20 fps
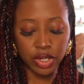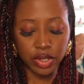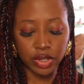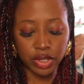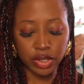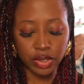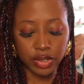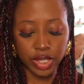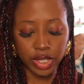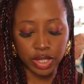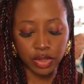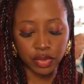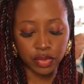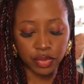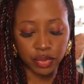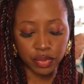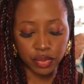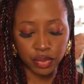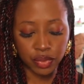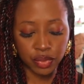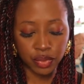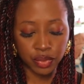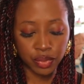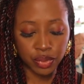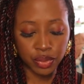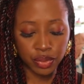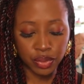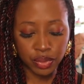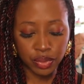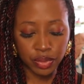I'm gonna go
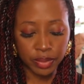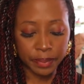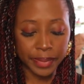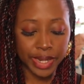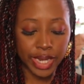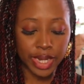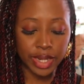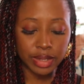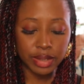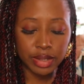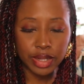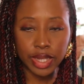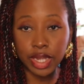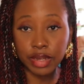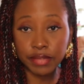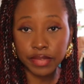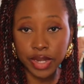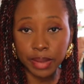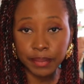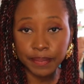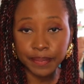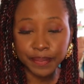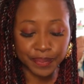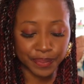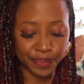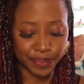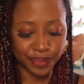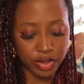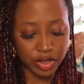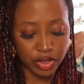into my Canva.
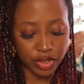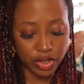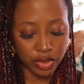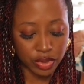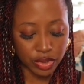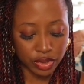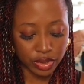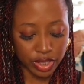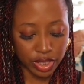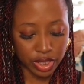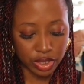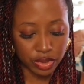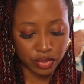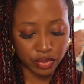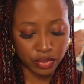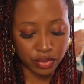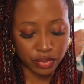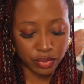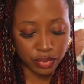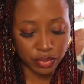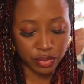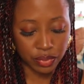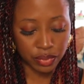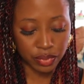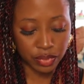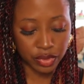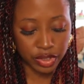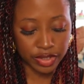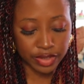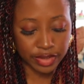I'm gonna go
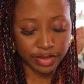into the